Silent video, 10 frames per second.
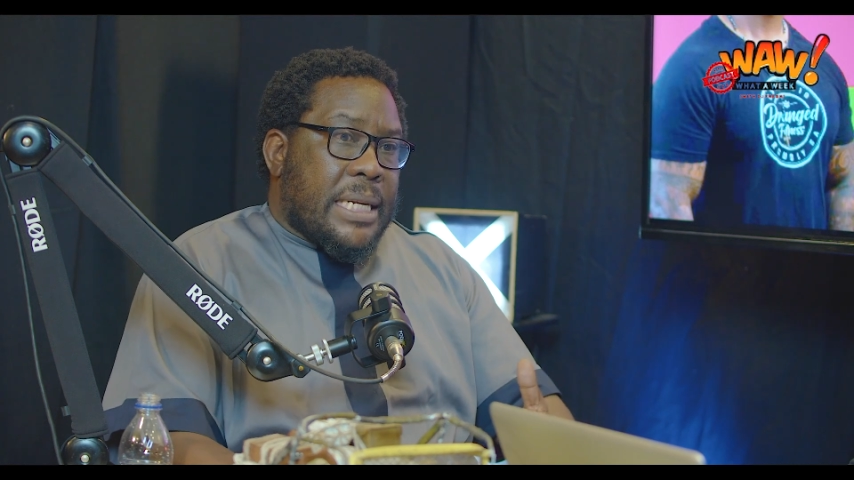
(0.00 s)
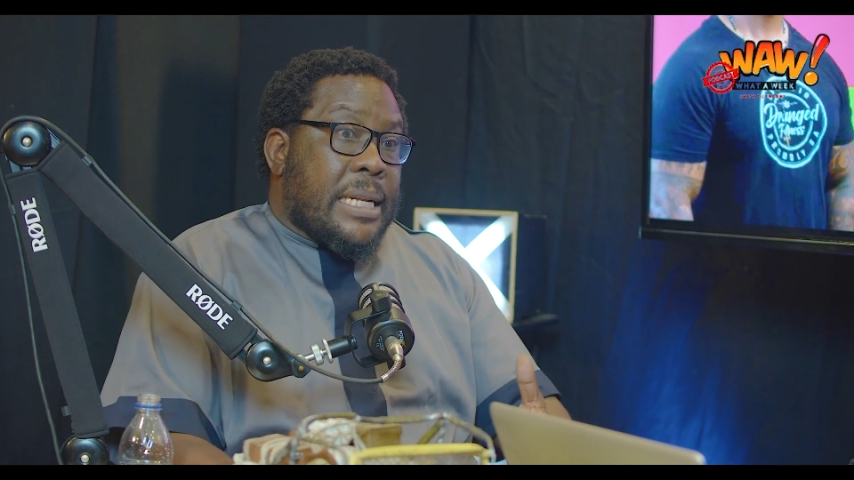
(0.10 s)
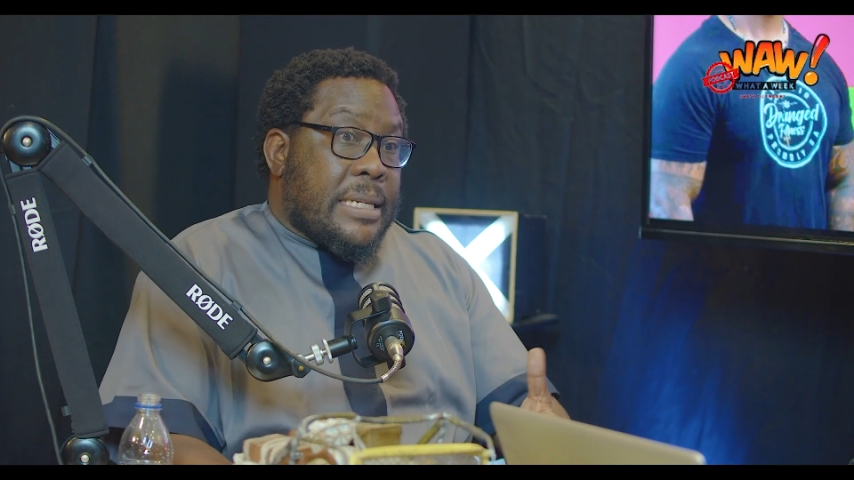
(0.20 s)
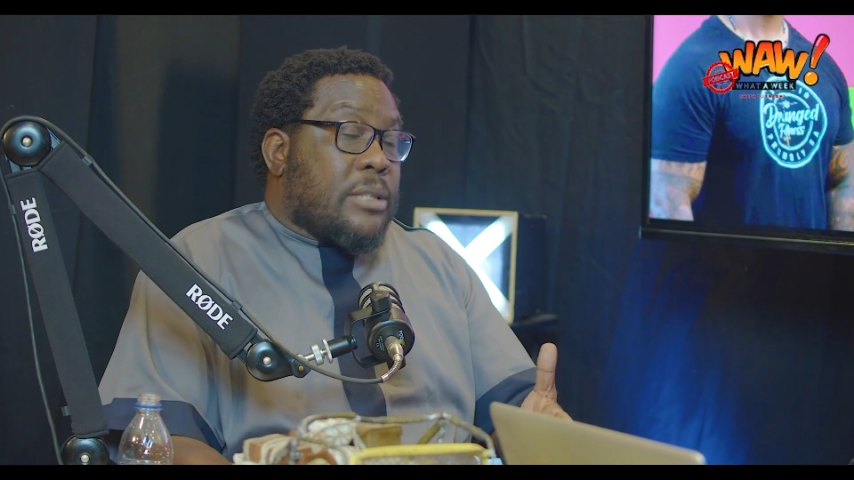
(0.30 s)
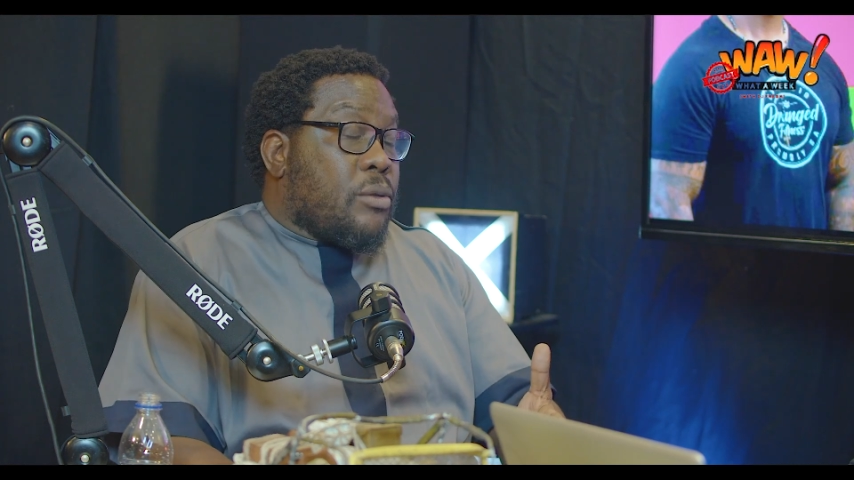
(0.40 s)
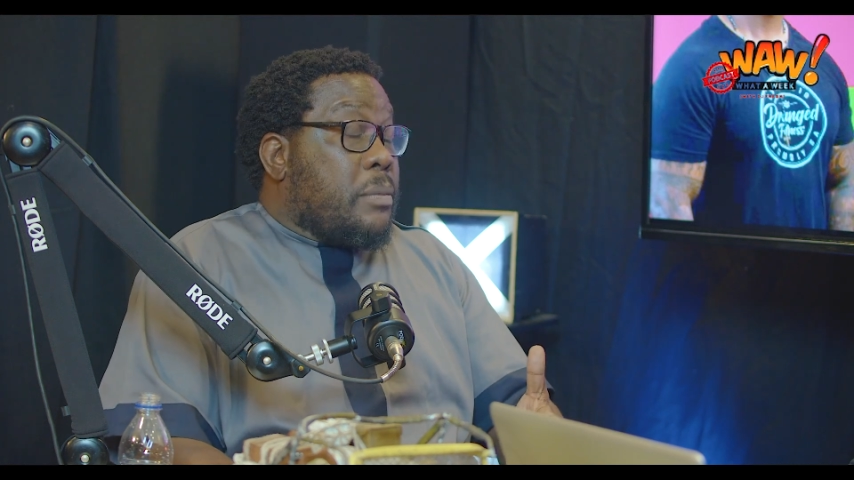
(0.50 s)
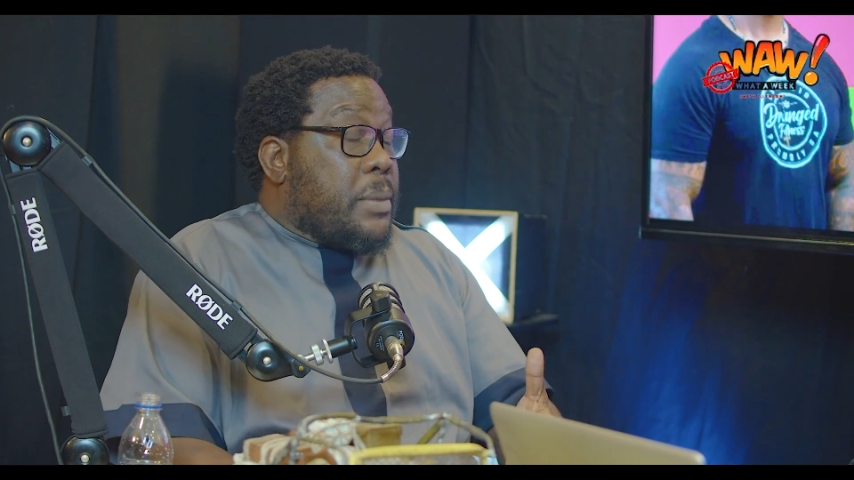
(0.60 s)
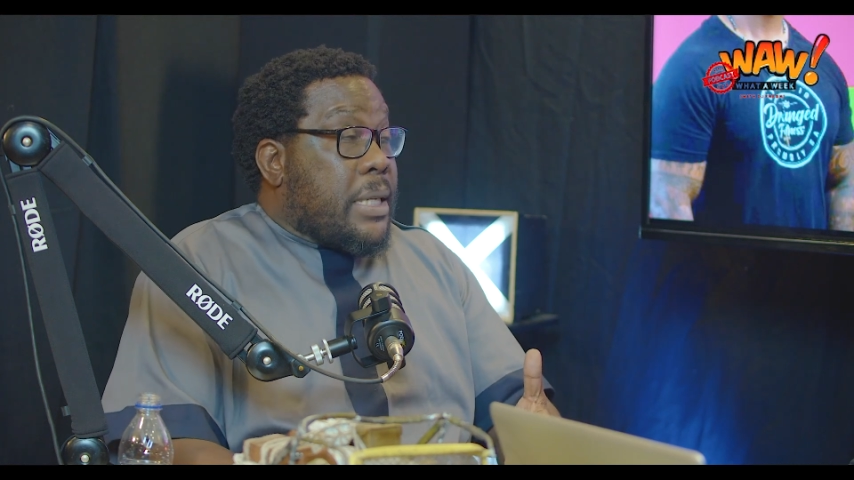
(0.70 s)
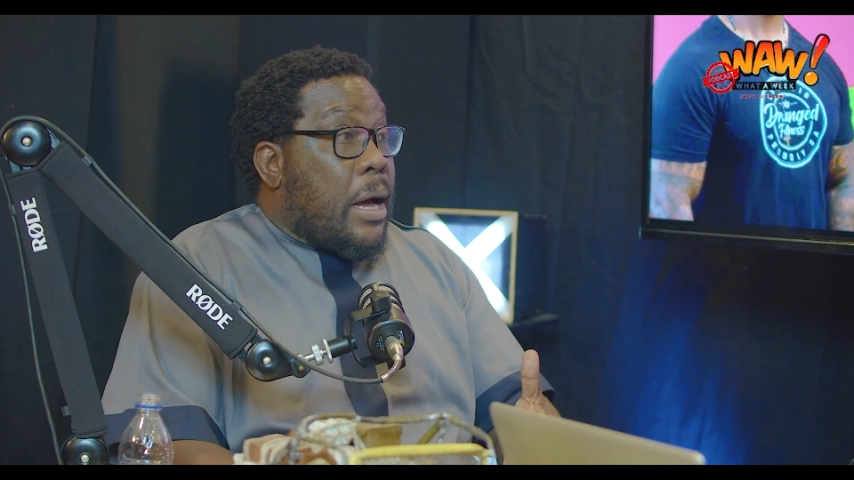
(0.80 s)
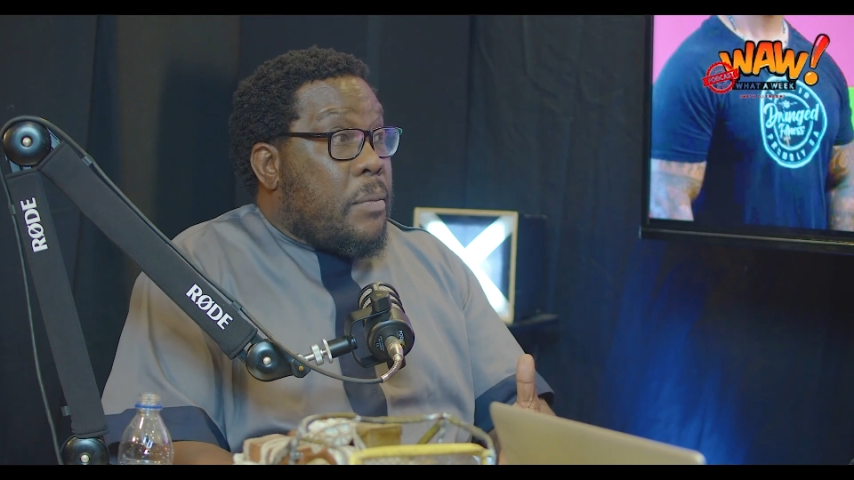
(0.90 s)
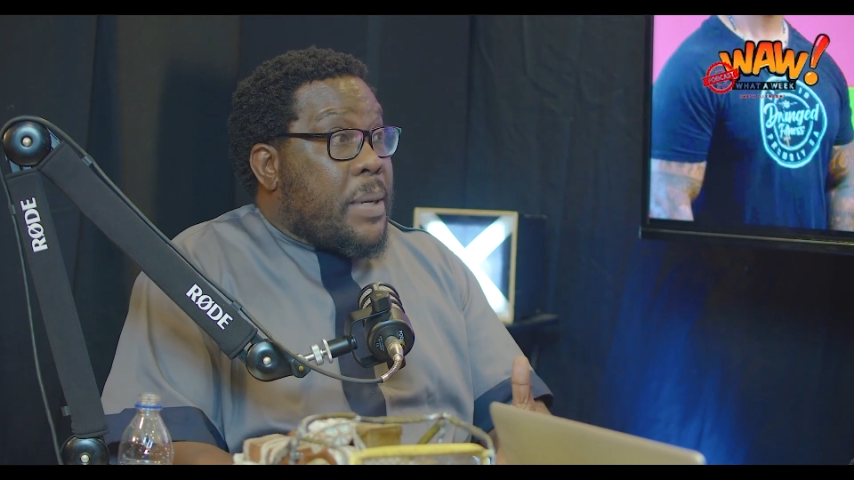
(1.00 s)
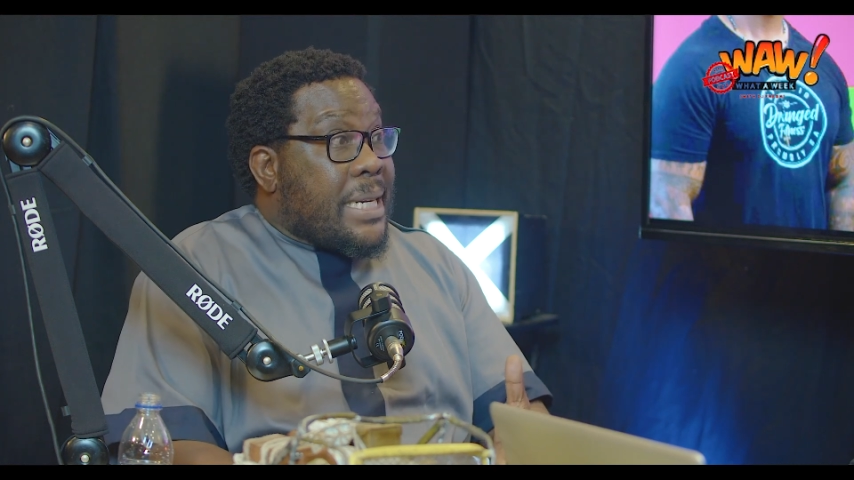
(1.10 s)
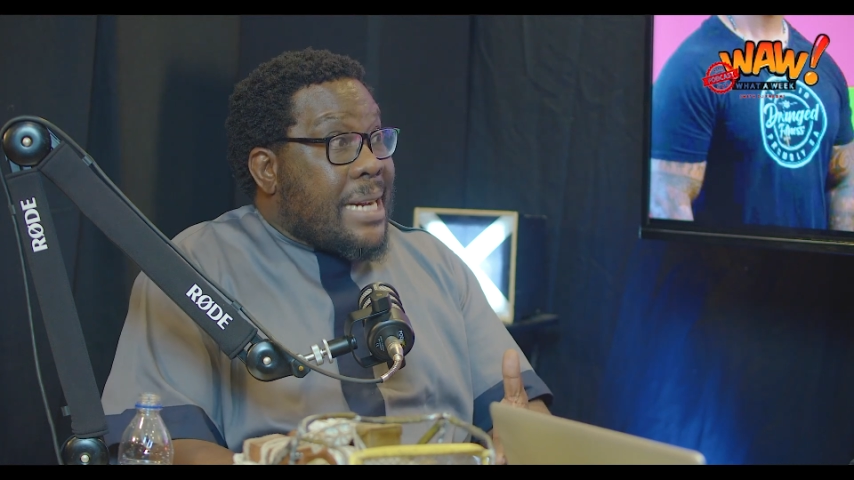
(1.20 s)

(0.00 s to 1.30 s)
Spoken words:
and this will now be